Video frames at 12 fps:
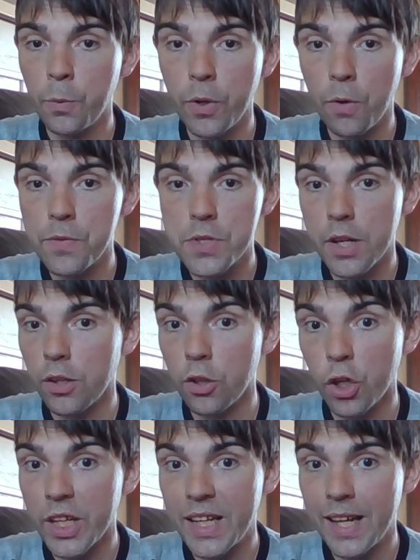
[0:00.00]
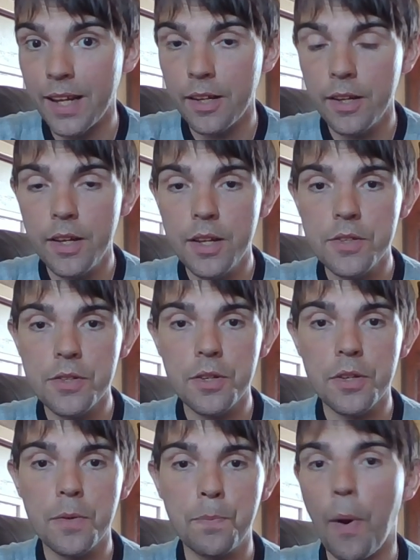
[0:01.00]
We obviously are looking at
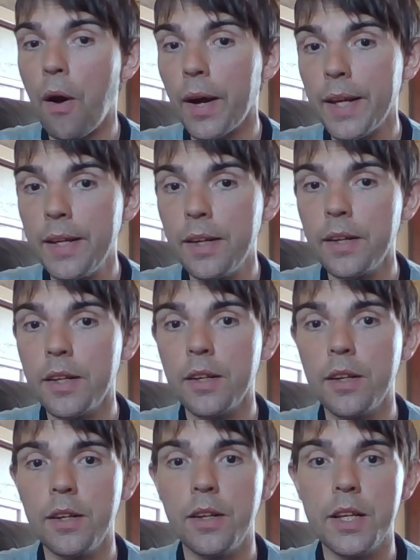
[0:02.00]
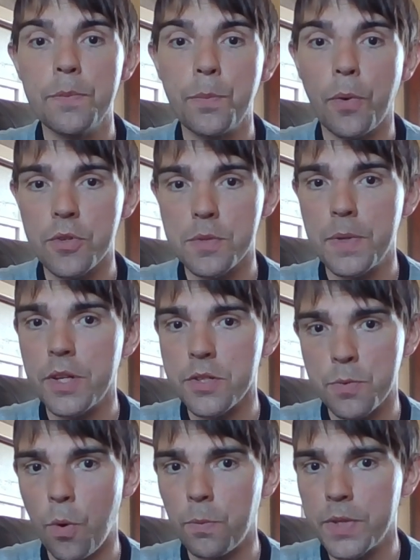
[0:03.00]
to buy in possibly a
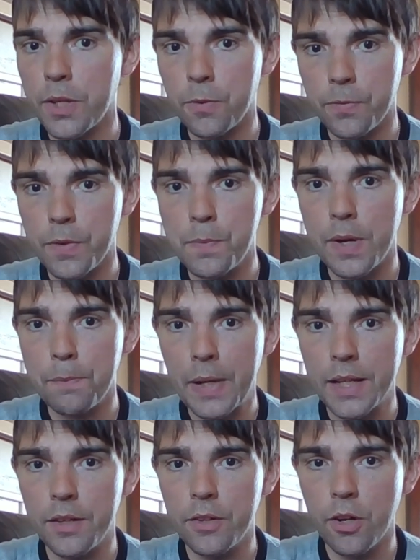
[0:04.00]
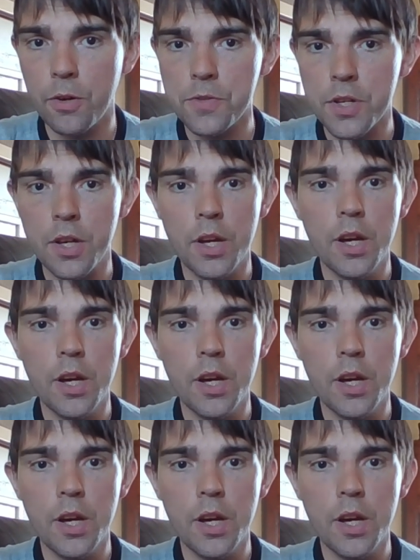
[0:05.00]
swap deal from Maitland-Niles,